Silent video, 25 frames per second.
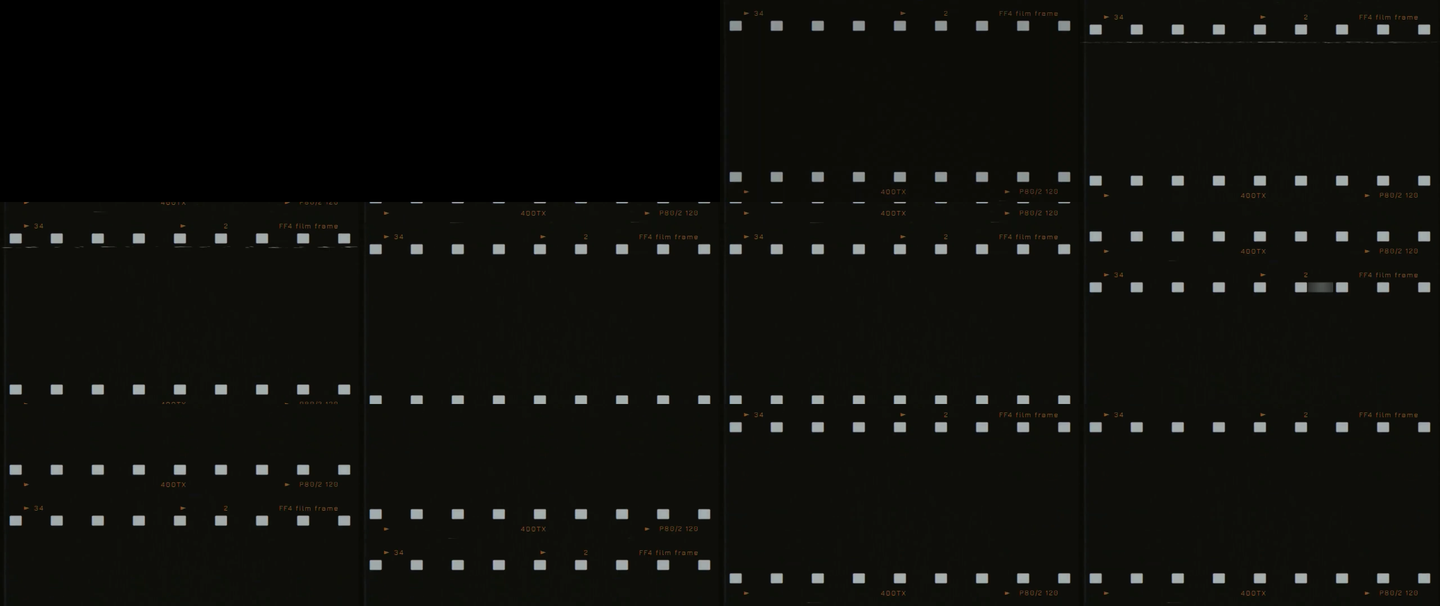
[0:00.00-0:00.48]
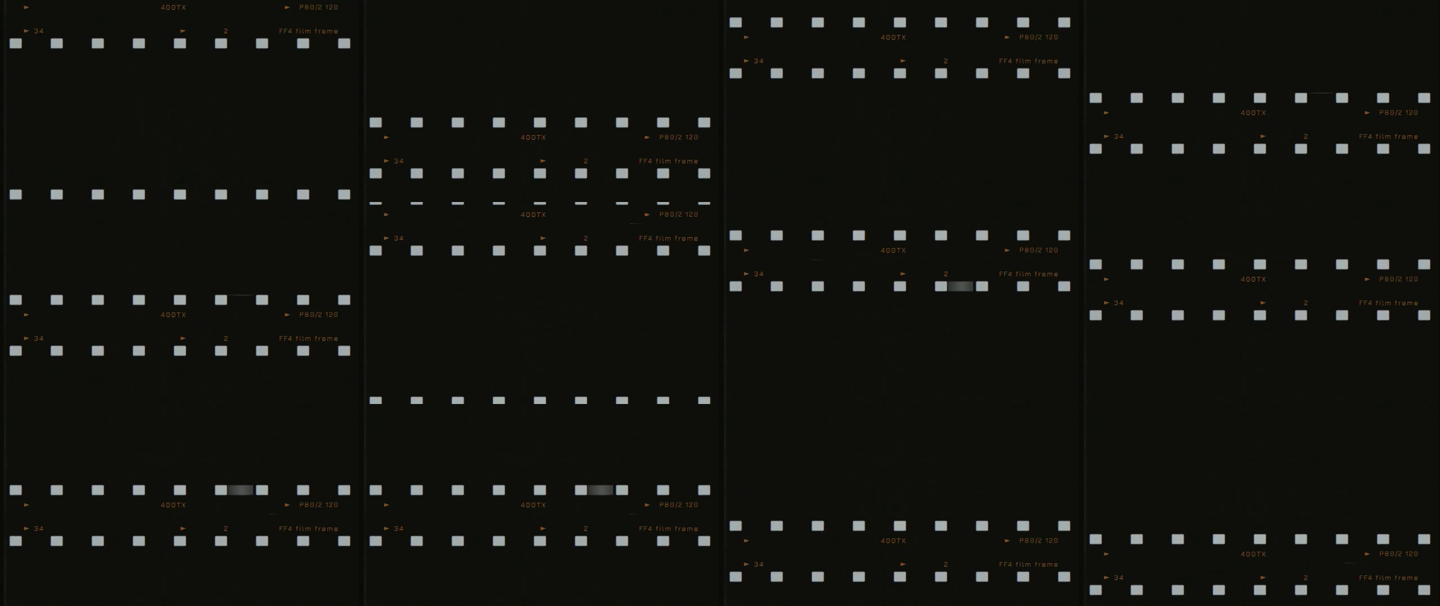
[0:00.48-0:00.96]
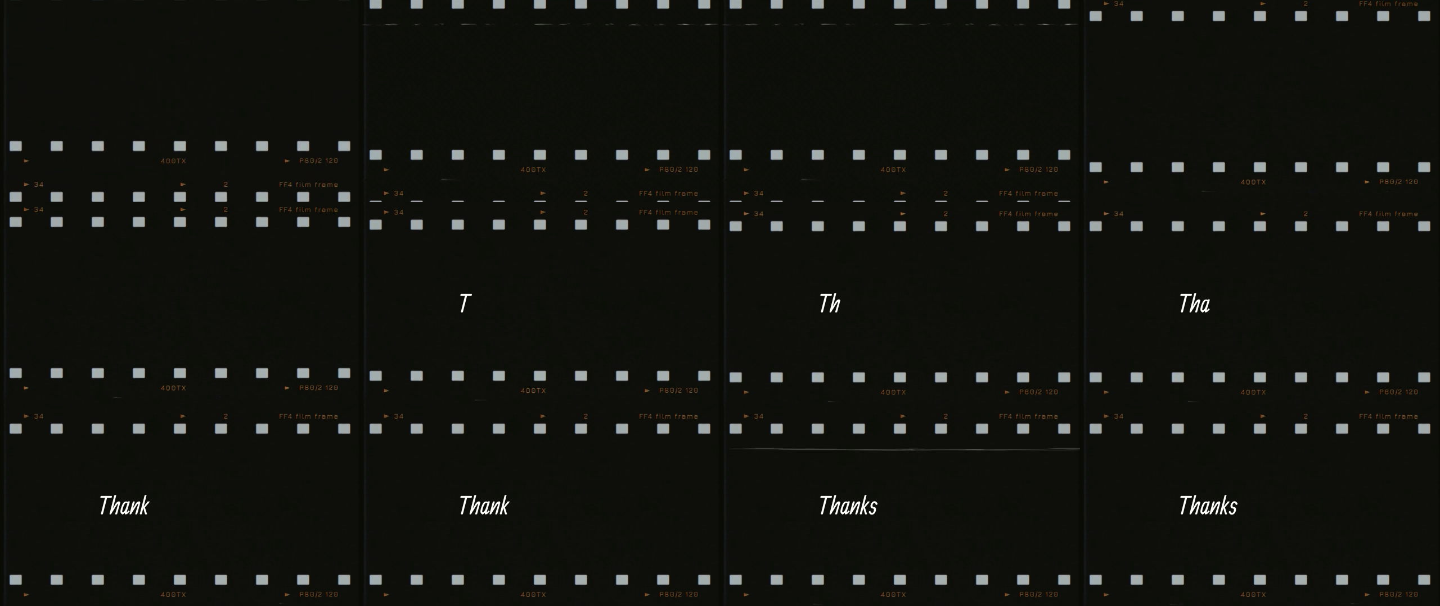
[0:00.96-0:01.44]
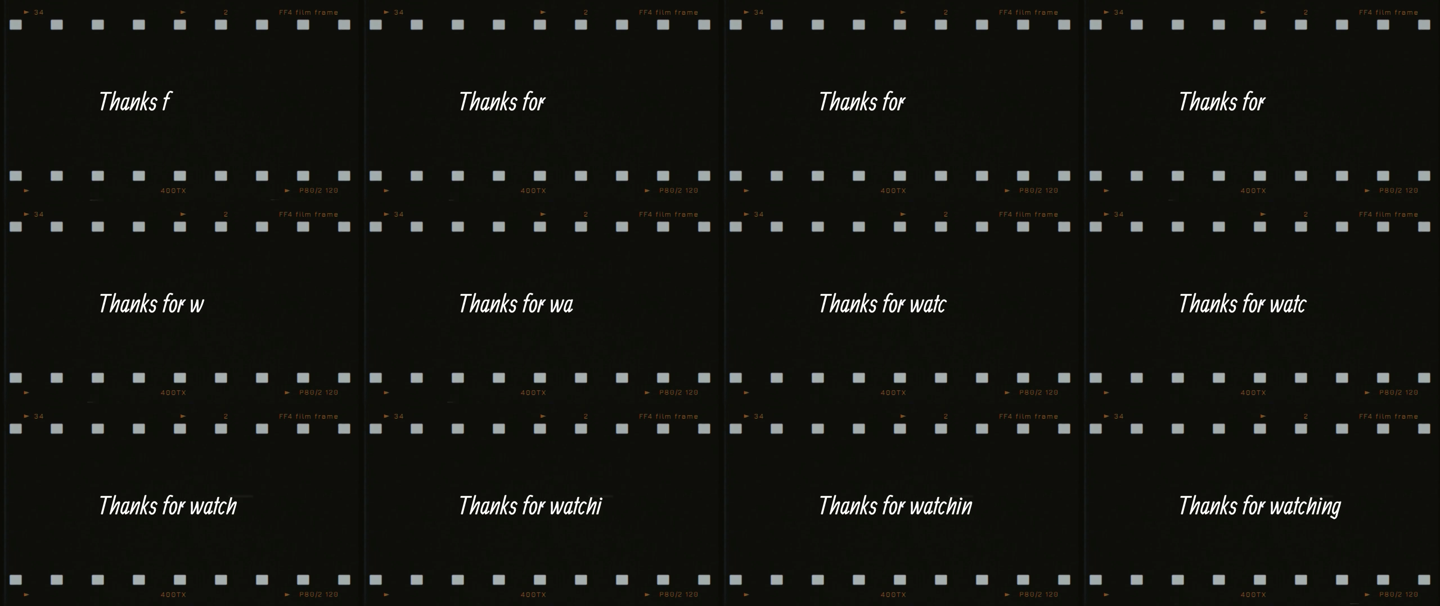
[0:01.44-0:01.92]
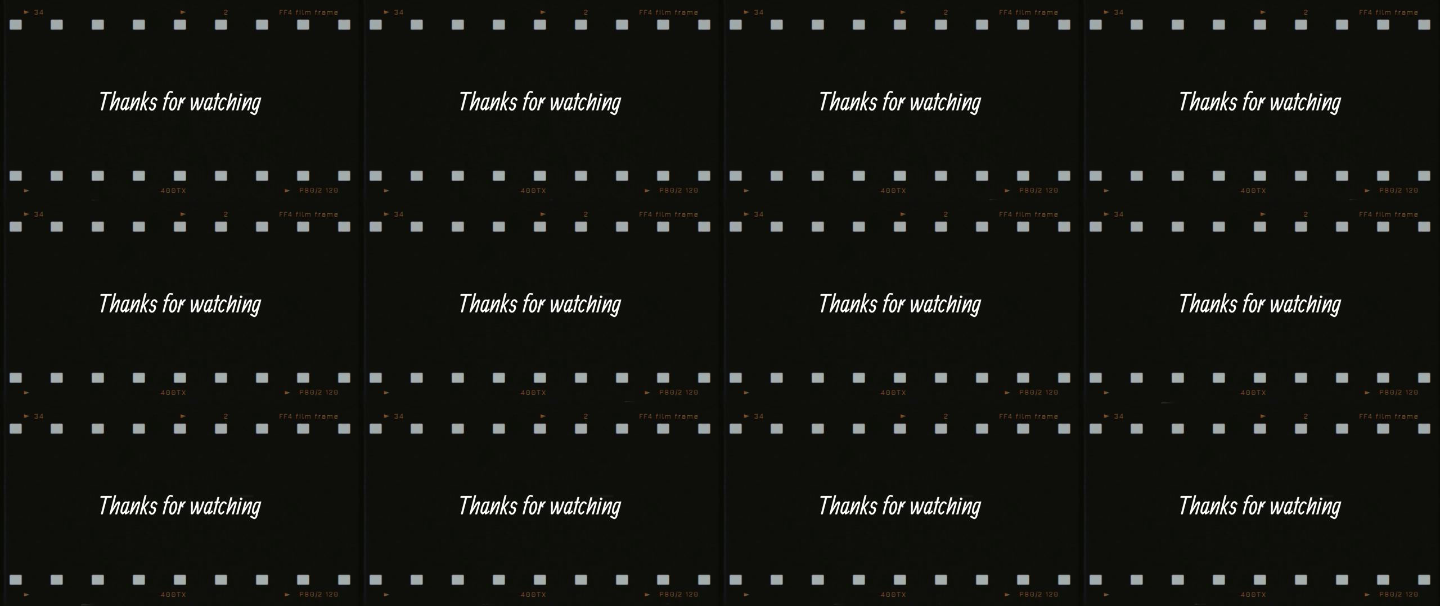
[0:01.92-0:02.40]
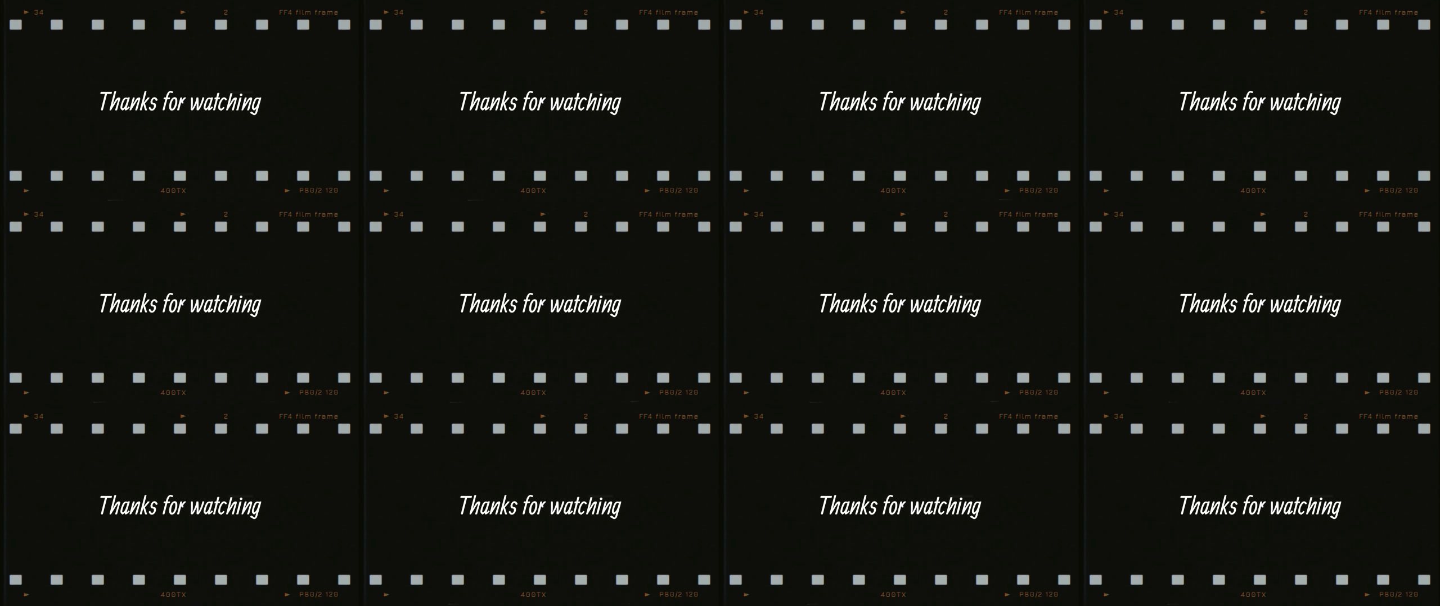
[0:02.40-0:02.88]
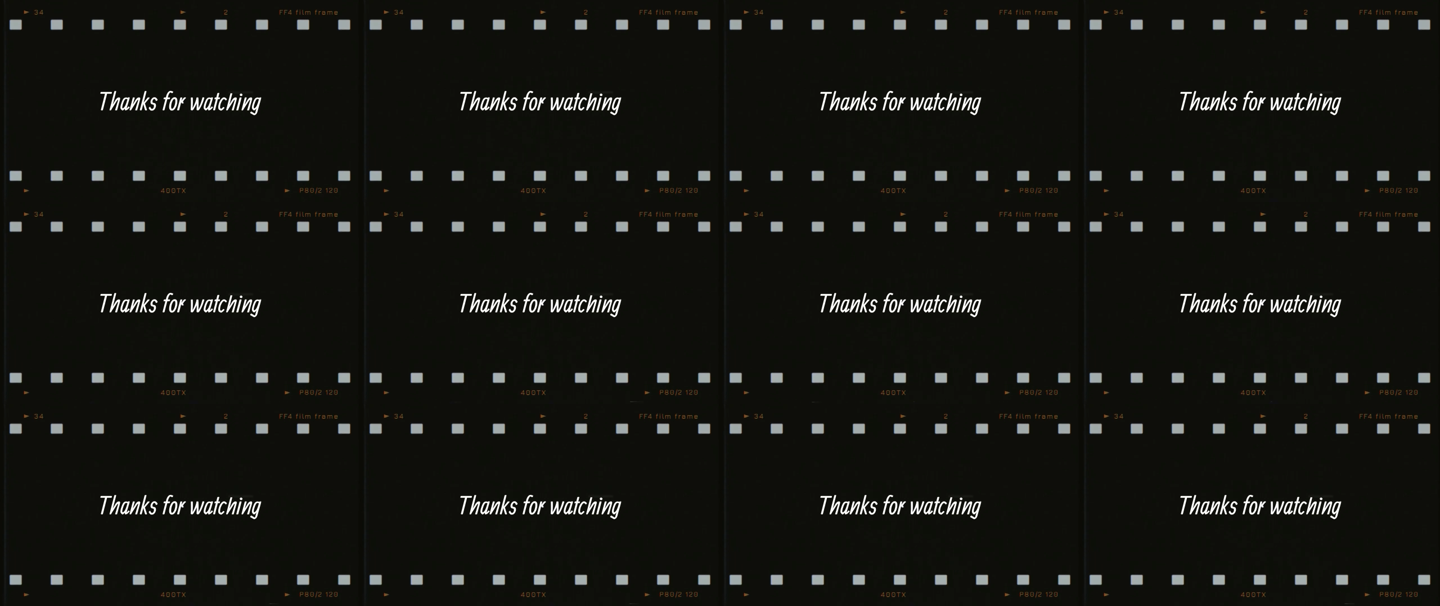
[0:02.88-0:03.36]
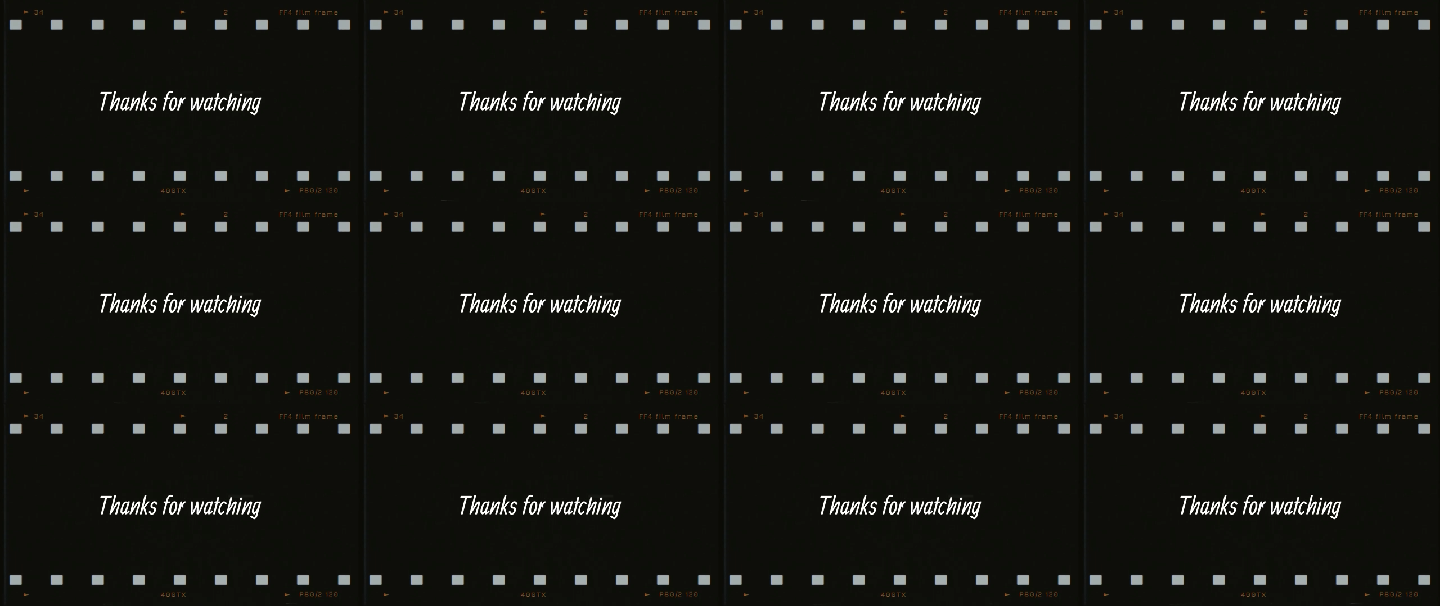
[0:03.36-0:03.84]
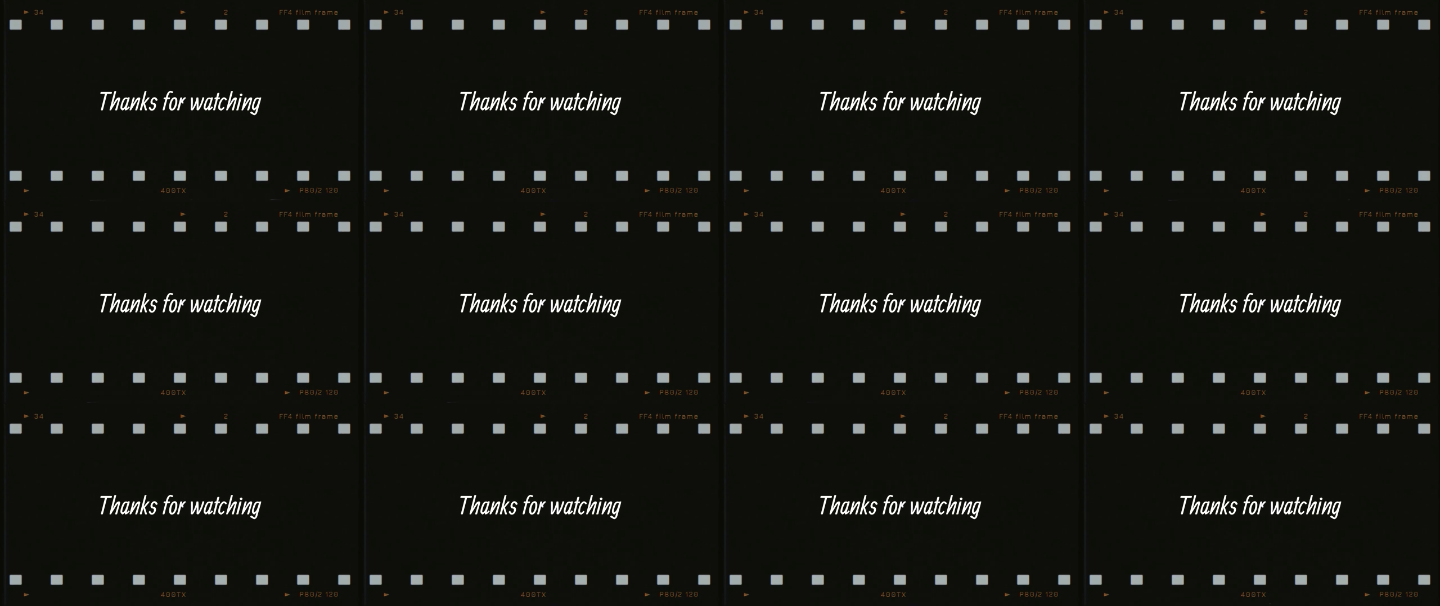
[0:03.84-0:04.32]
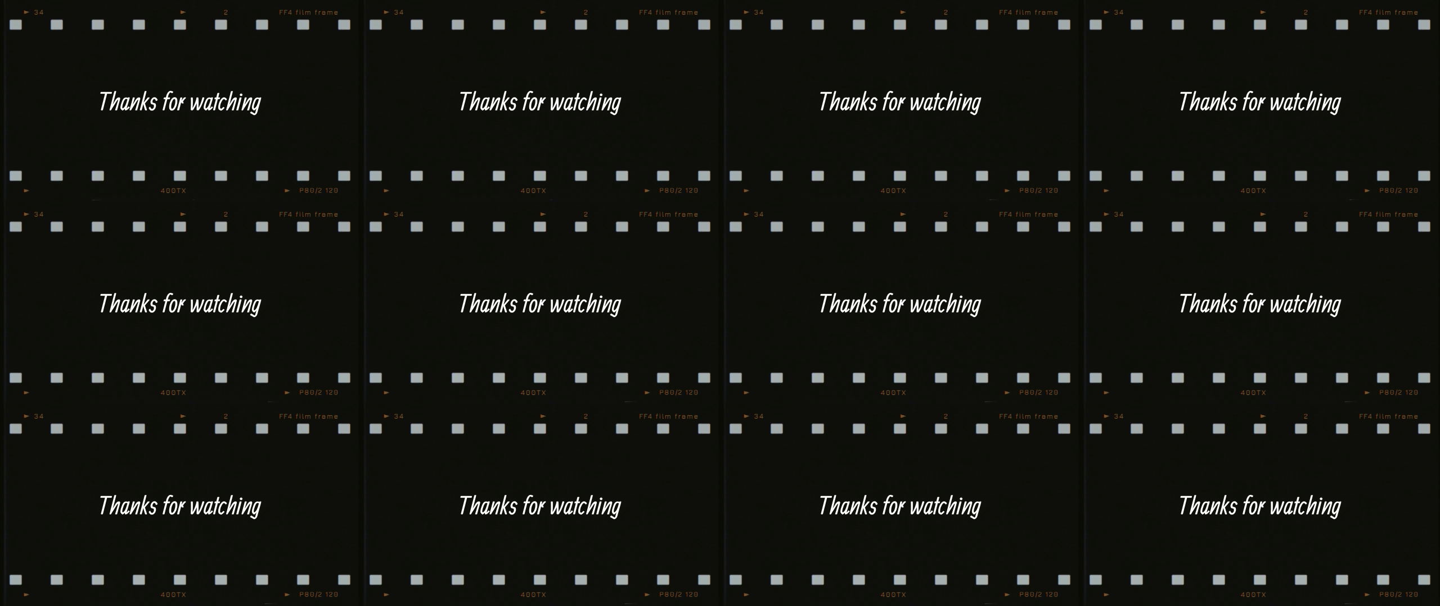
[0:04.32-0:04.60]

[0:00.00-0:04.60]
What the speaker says: No face is visible, so there are no lips to read.